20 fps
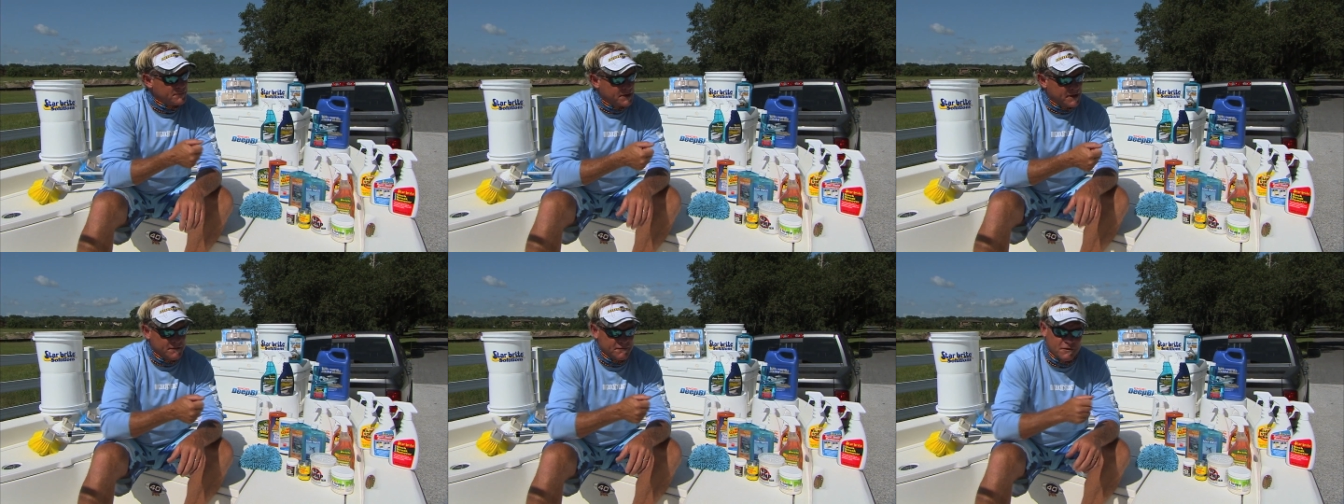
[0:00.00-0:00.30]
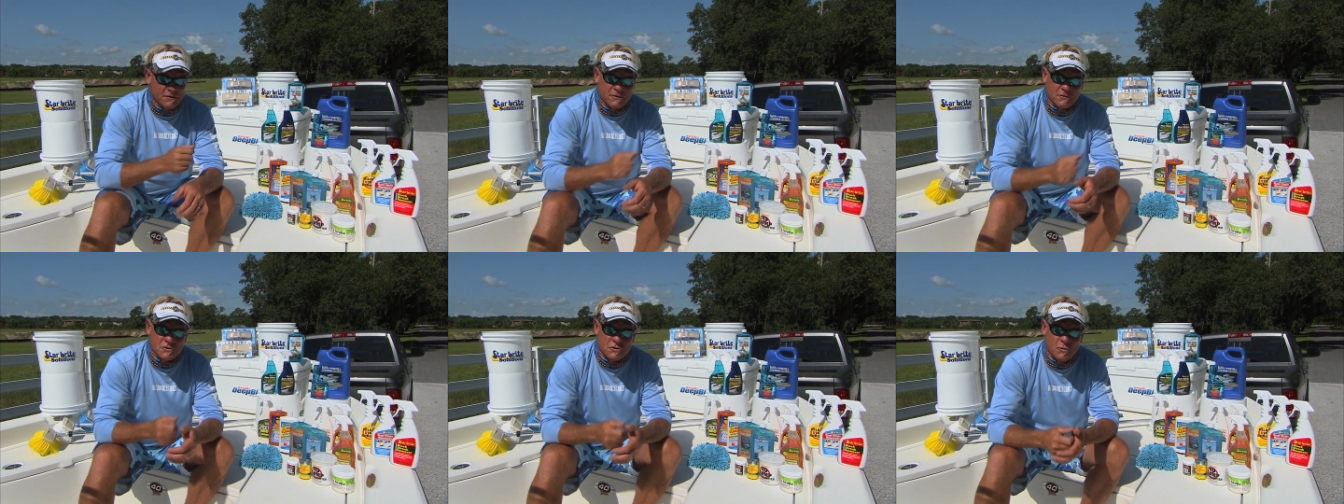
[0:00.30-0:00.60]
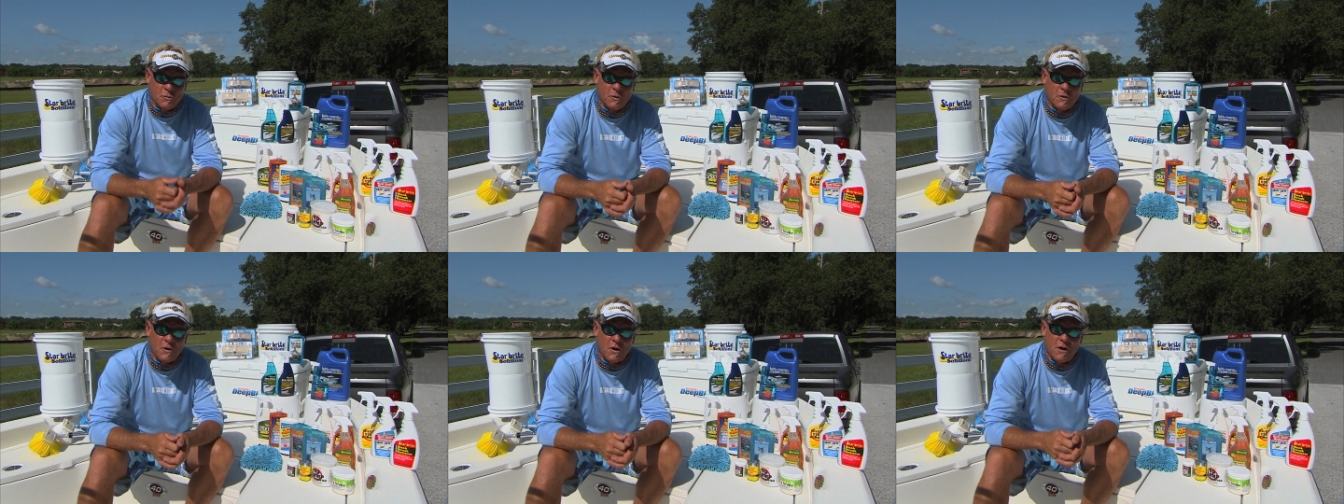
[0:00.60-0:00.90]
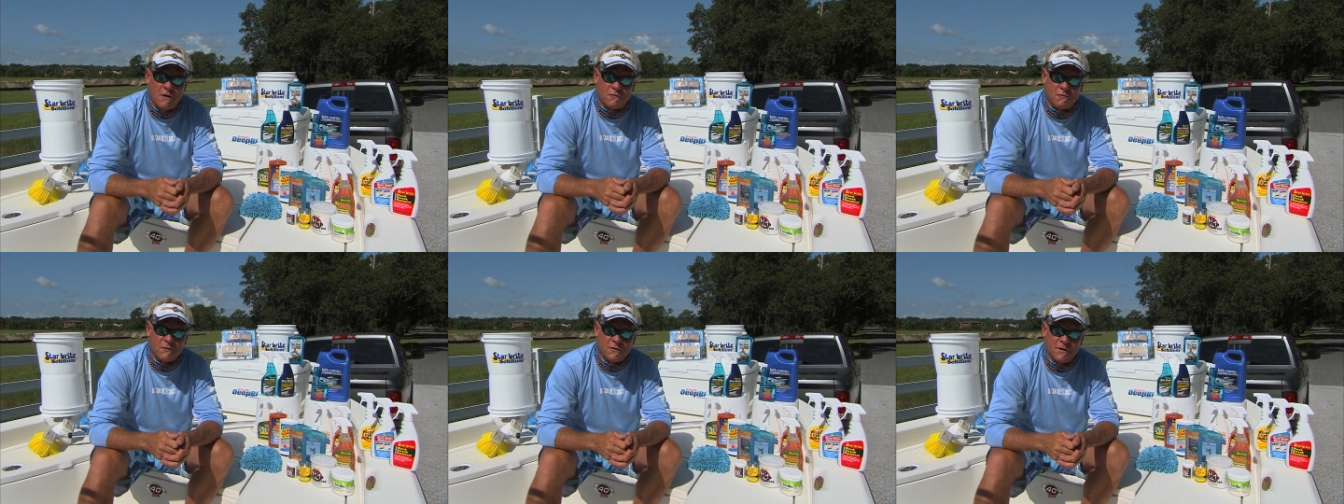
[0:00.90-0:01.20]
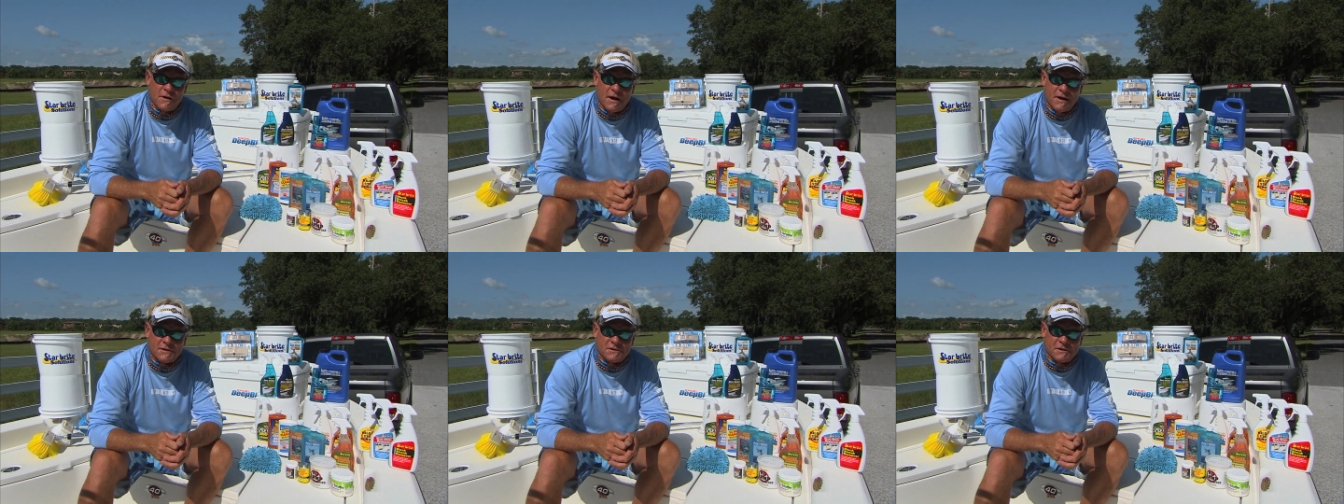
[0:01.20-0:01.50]
give it a little squirt off with
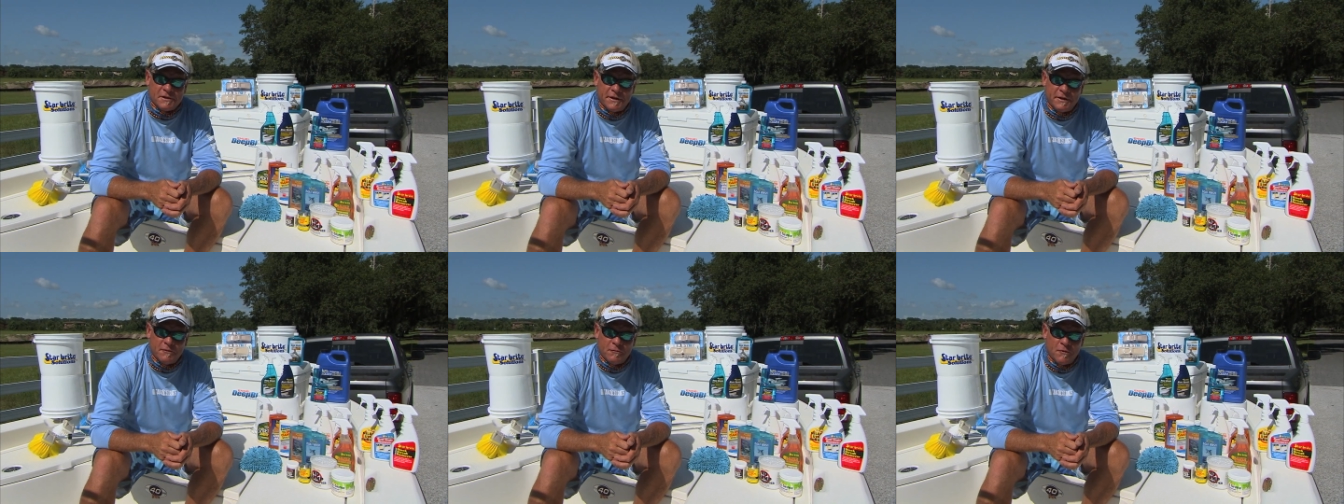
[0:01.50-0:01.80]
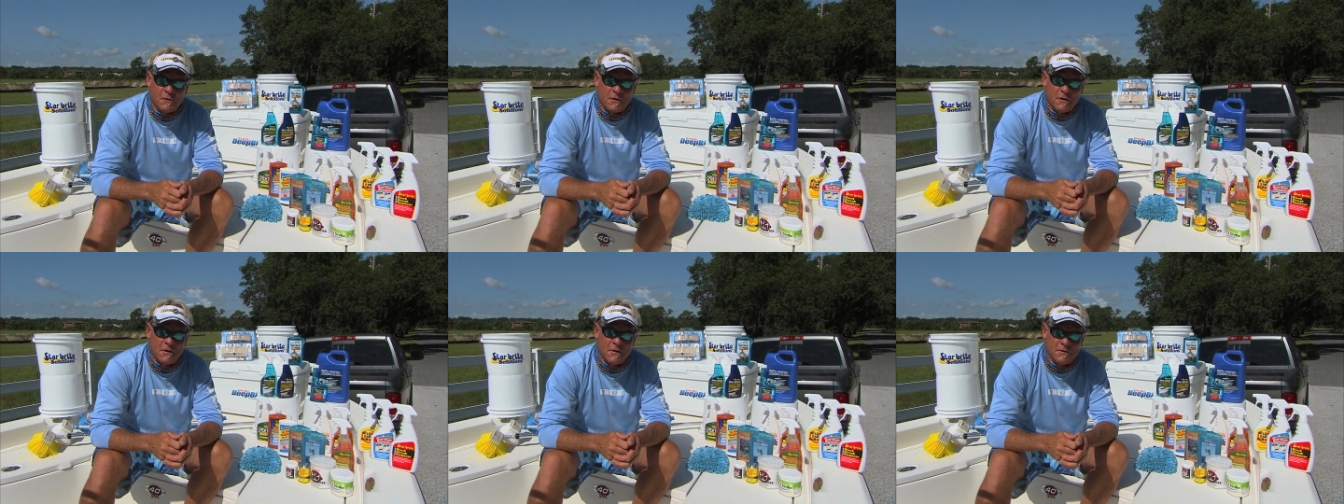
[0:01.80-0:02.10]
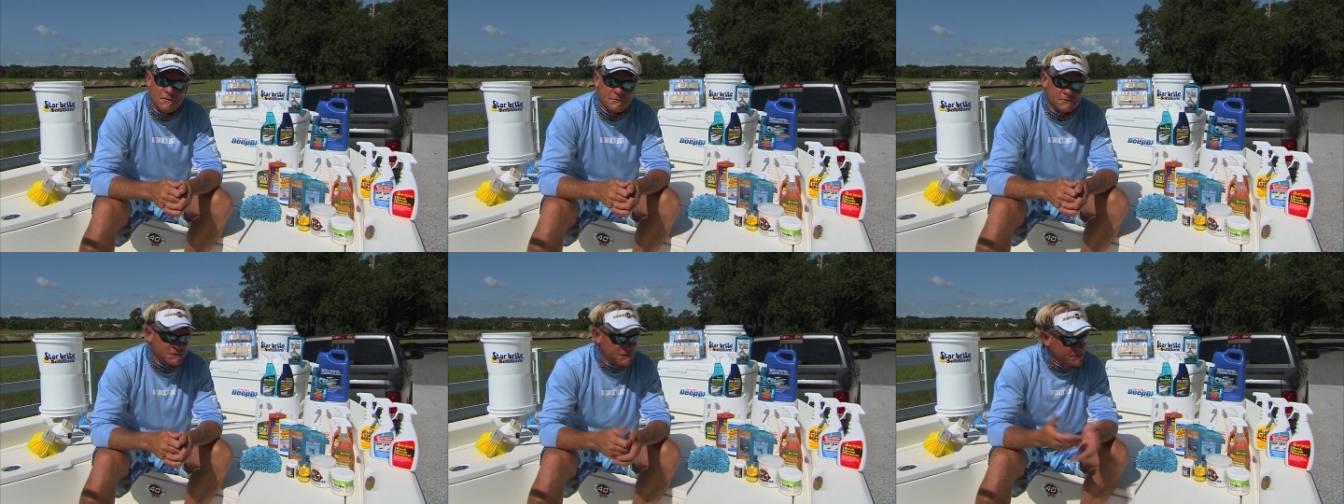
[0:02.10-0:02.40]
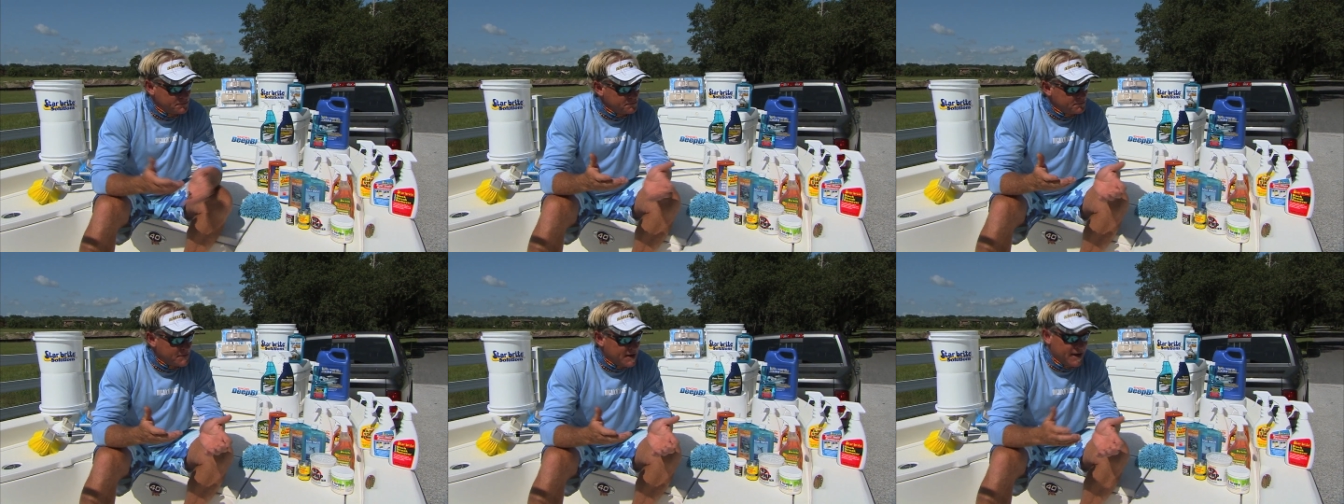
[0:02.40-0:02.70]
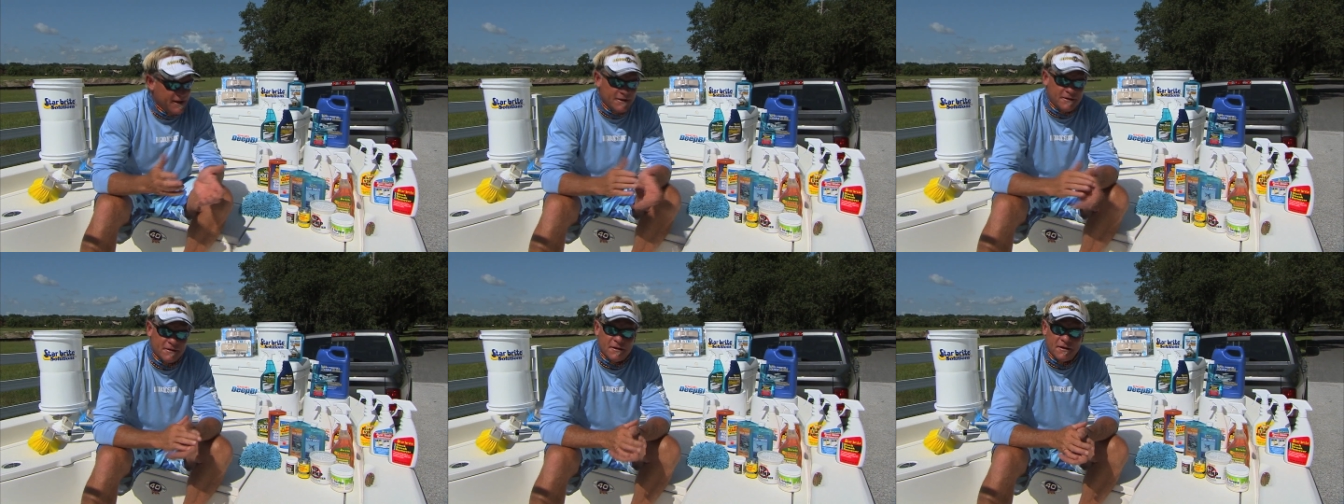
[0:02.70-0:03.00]
a nice clean water hose,
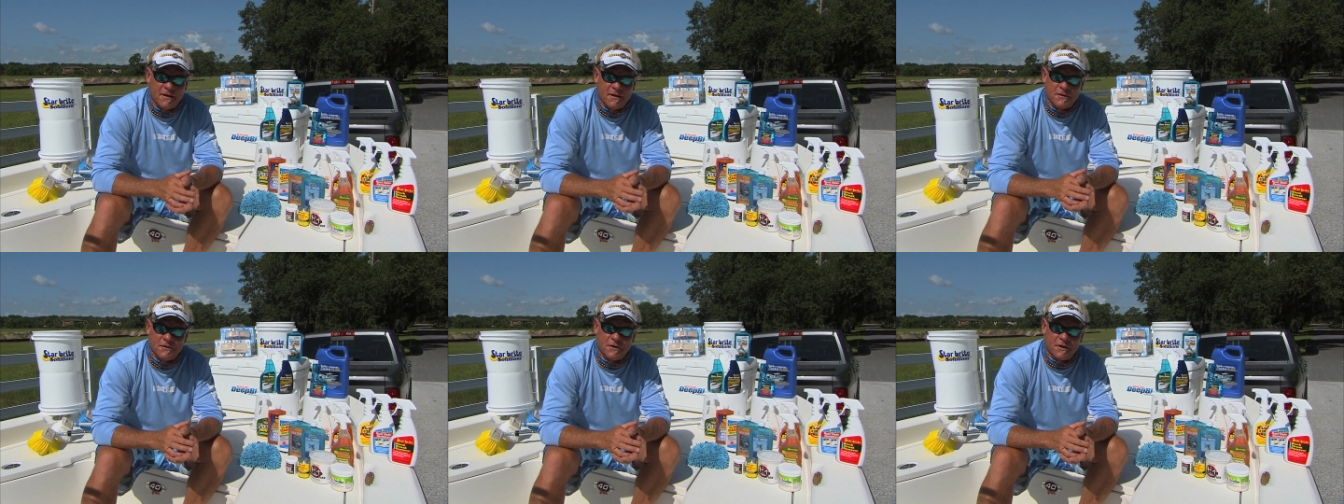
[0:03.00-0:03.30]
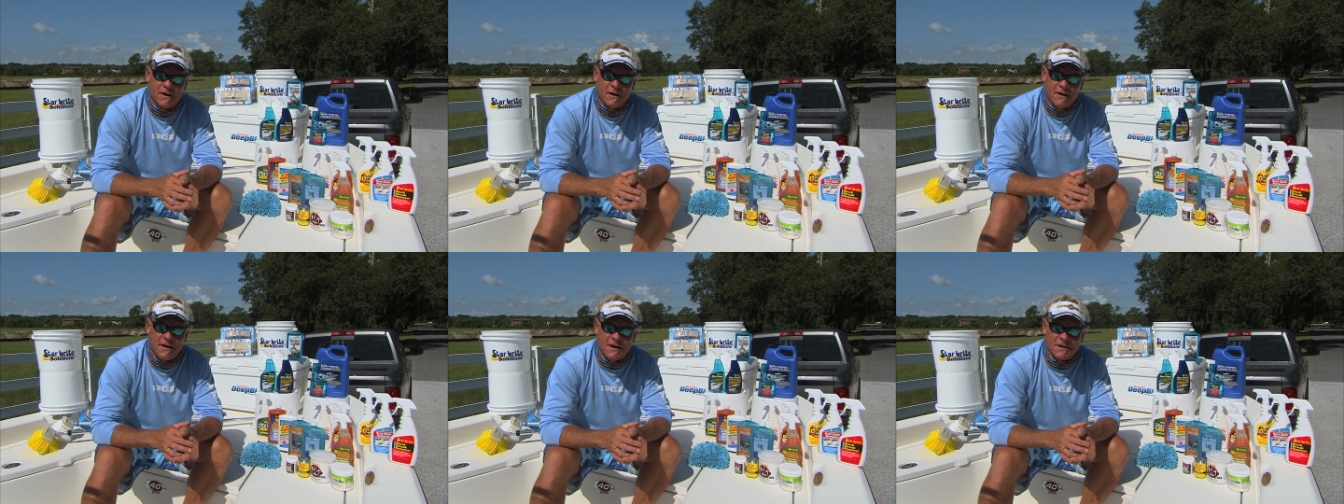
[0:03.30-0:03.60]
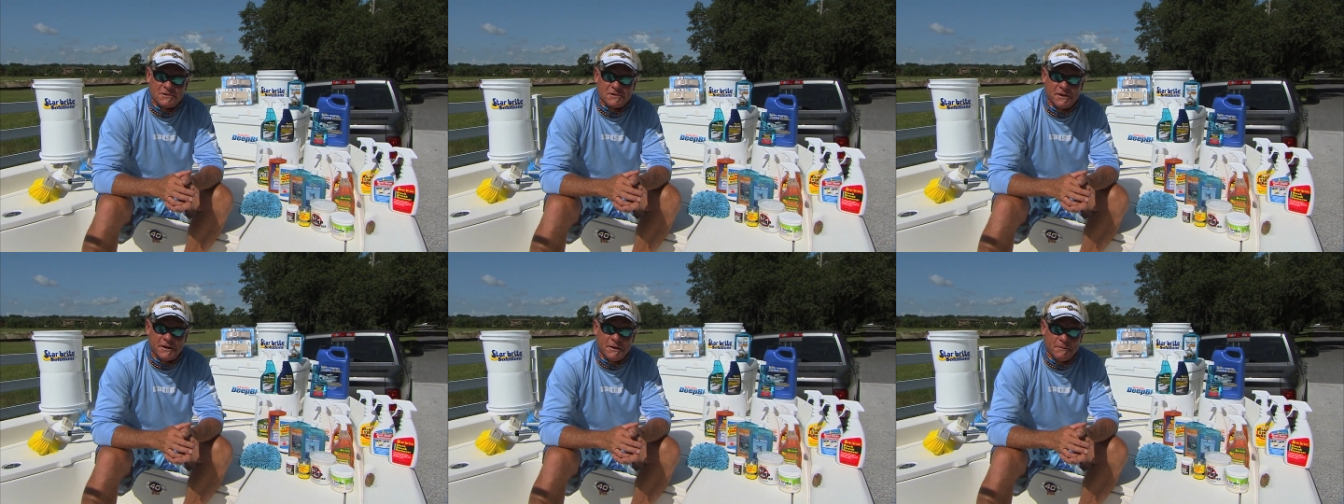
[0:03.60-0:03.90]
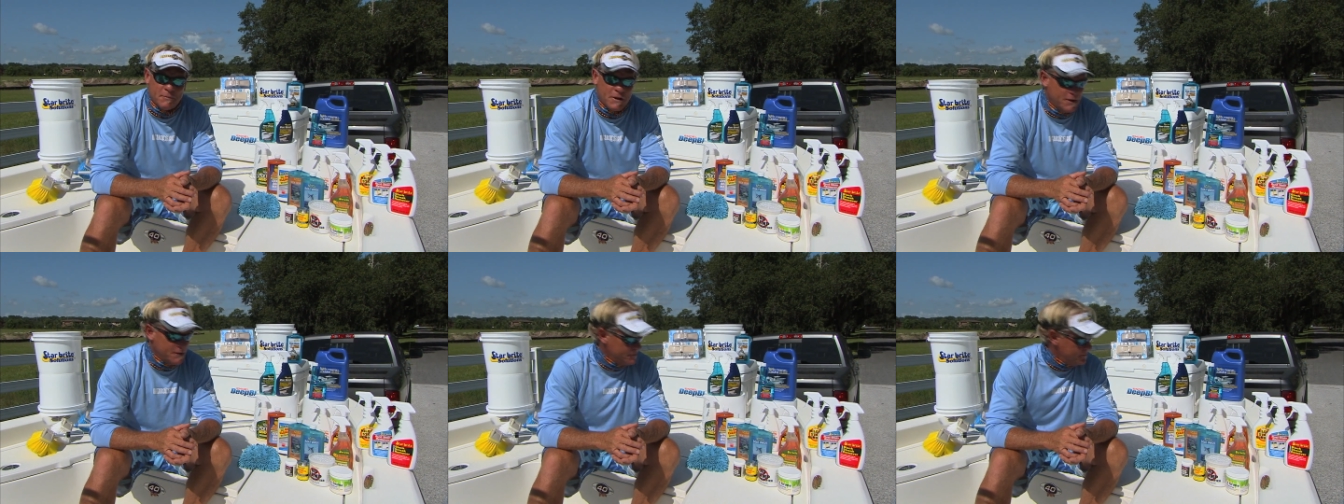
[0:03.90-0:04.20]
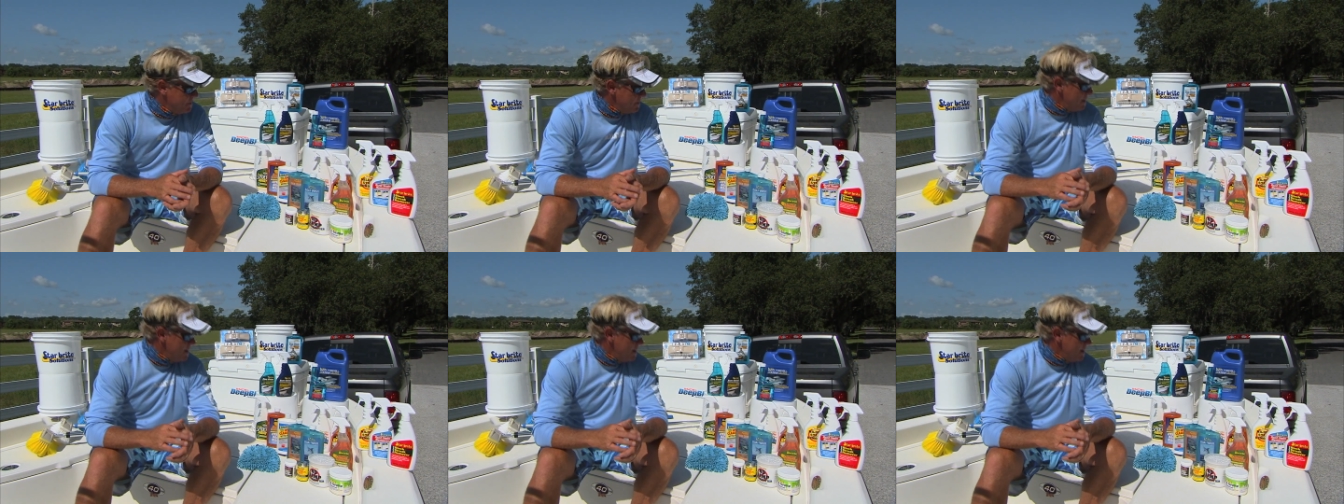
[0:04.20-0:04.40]
and you got a nice clean boat.